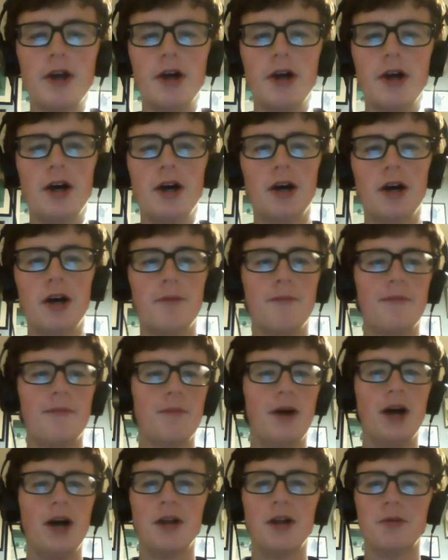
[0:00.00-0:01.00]

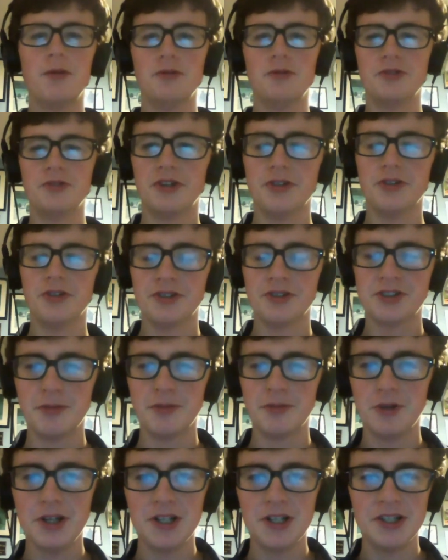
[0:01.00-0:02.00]
Milo has gone
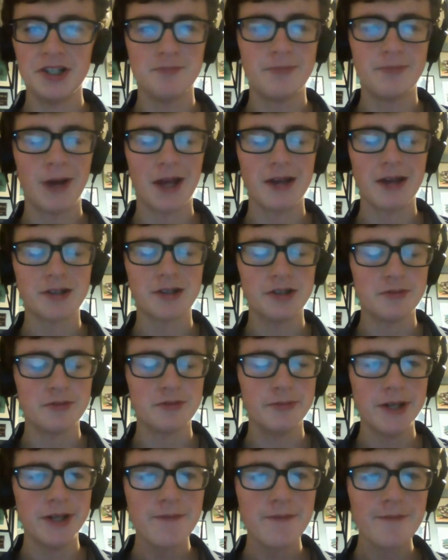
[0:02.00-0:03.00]
somewhere. He's abandoned
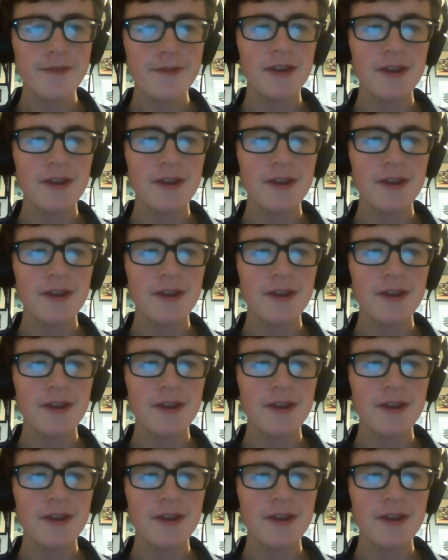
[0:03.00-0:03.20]
me.